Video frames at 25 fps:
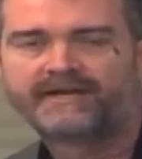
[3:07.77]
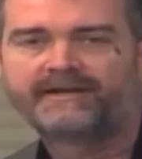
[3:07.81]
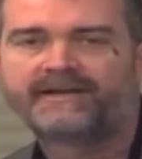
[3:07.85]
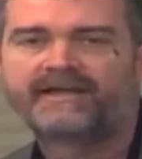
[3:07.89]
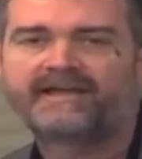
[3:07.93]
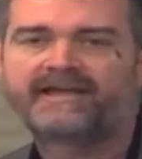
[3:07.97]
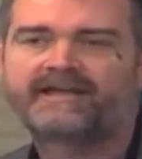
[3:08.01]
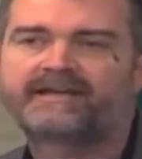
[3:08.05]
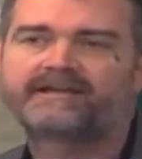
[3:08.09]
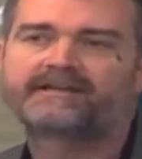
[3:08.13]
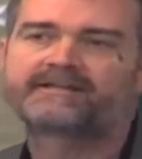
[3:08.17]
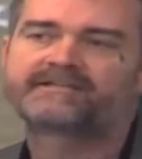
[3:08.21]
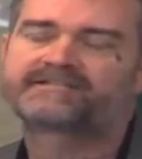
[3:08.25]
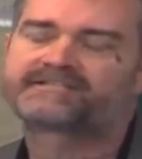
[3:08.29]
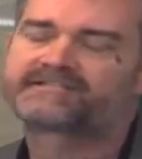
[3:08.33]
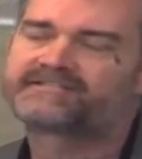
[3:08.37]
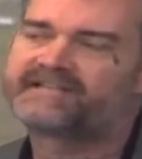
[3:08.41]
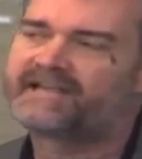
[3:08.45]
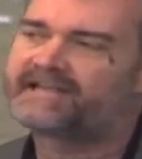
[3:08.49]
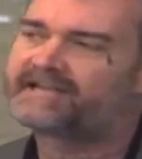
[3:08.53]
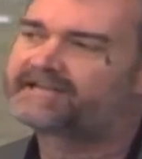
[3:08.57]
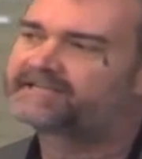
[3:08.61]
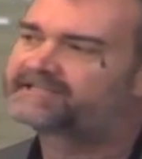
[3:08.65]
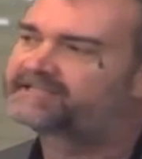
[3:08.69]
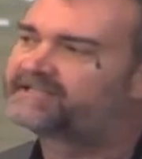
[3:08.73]
And the head of the
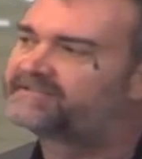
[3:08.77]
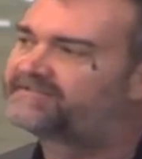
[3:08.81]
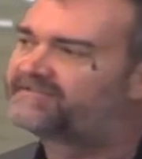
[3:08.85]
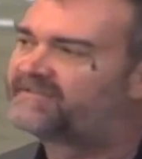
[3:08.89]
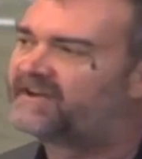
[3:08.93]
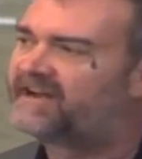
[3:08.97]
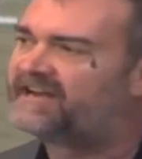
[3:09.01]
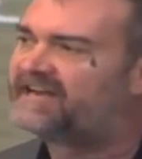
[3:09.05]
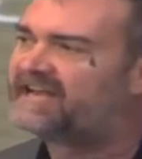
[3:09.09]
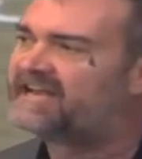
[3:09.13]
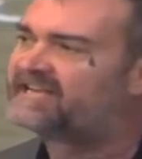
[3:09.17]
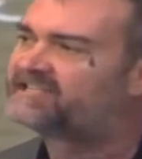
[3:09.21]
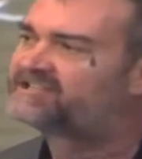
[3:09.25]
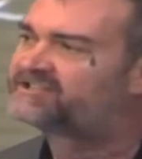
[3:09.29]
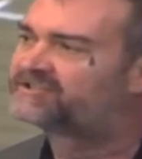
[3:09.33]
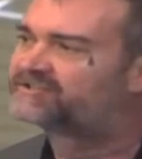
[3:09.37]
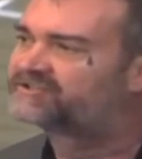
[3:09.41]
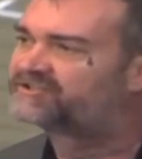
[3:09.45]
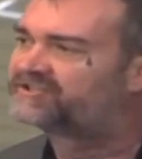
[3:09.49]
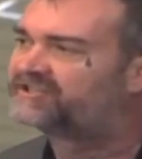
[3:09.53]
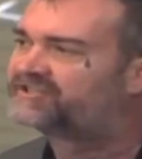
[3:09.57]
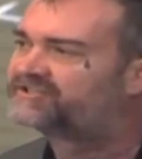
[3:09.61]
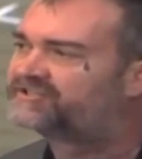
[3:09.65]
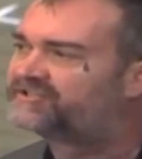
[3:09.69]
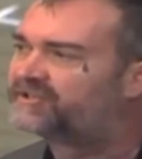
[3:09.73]
snake is the
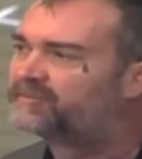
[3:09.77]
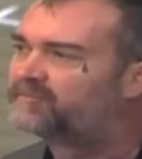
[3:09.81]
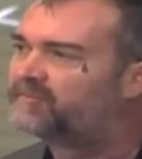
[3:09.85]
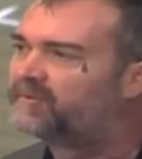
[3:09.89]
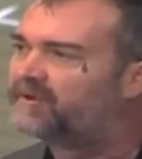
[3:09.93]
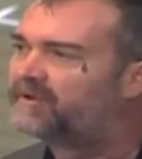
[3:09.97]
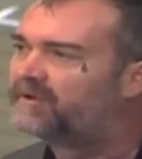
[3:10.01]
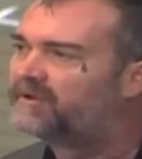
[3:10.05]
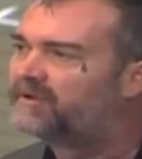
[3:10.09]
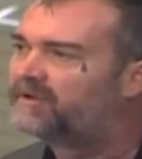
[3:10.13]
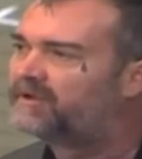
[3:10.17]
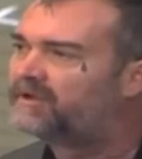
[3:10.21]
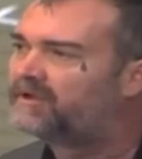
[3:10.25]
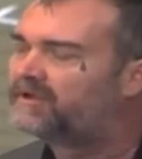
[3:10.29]
financial system.